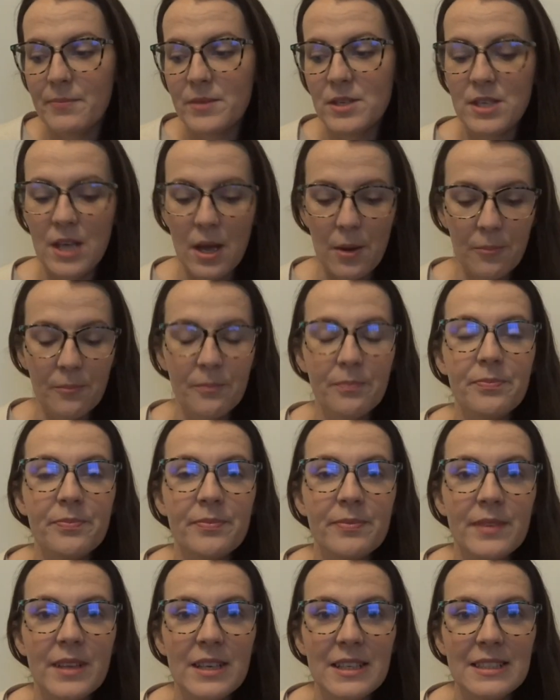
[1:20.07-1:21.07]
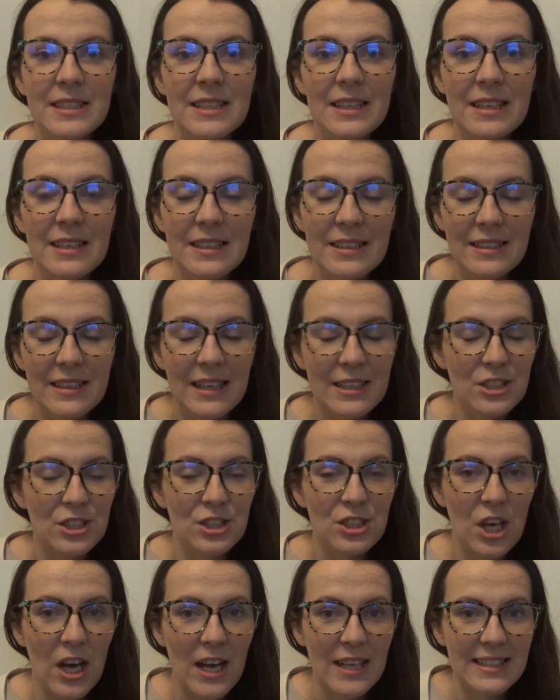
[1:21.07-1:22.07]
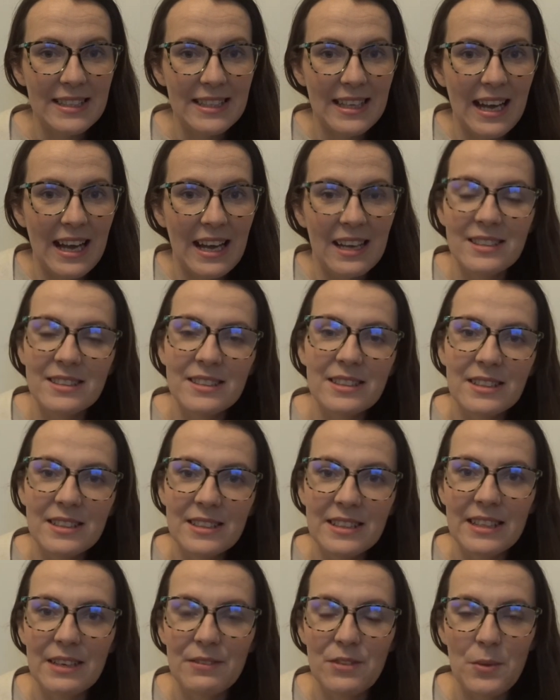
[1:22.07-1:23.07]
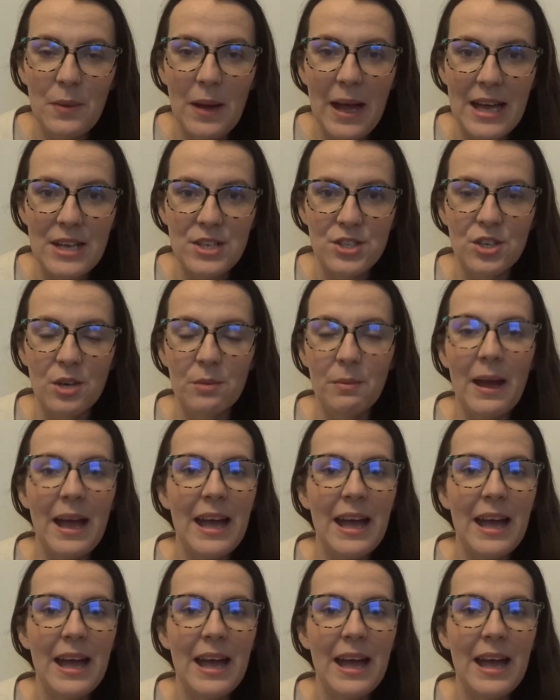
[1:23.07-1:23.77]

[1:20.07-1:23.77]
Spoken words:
So I just thought I'd give you a heads up.